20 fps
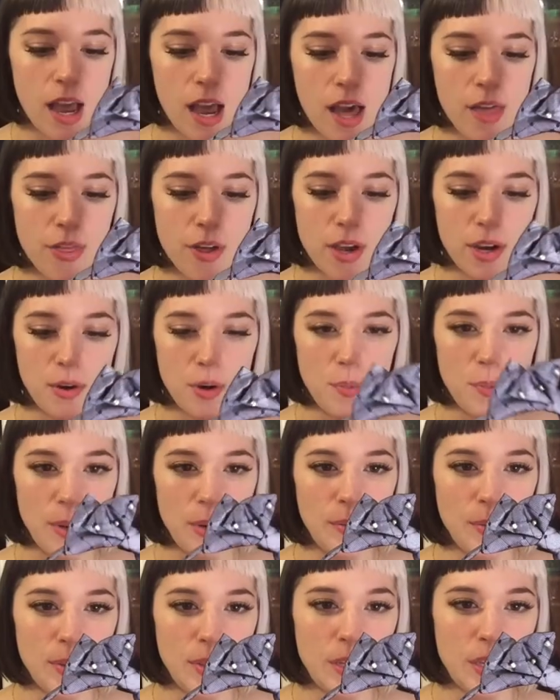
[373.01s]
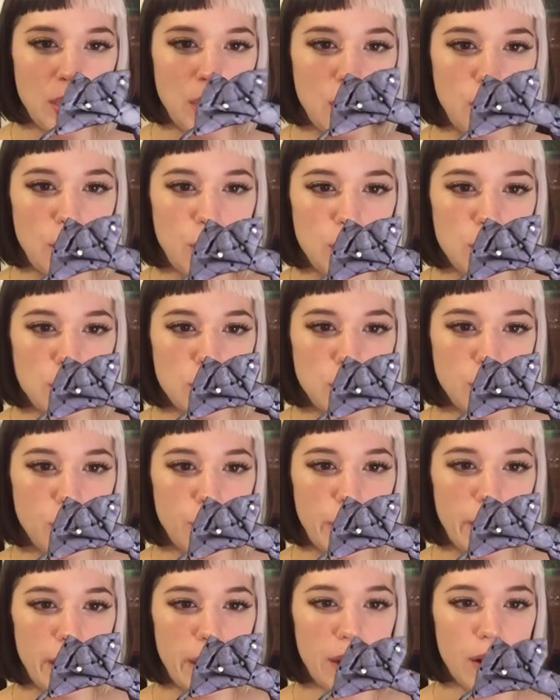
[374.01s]
I thought it would be really cute to
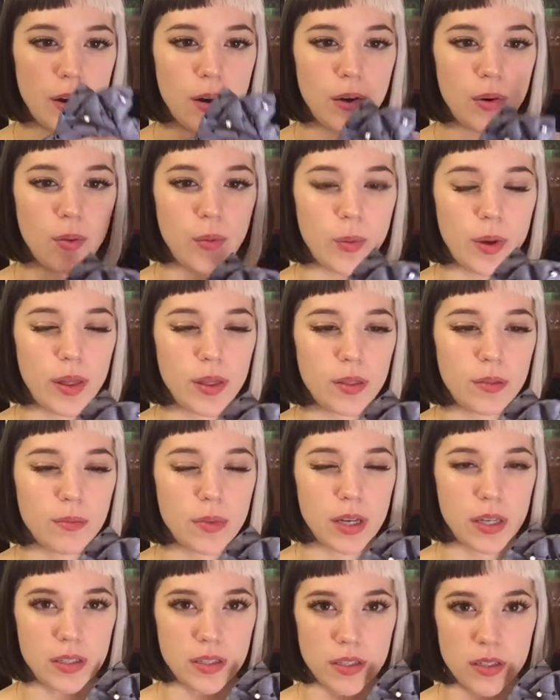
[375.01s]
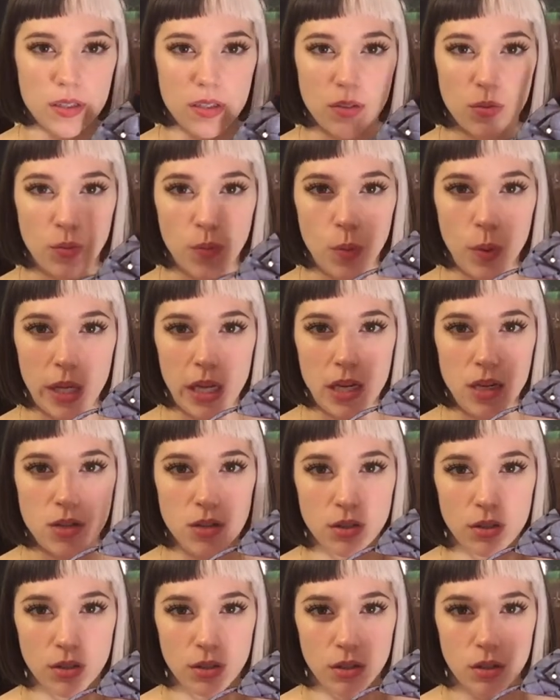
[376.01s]
wear with my sweet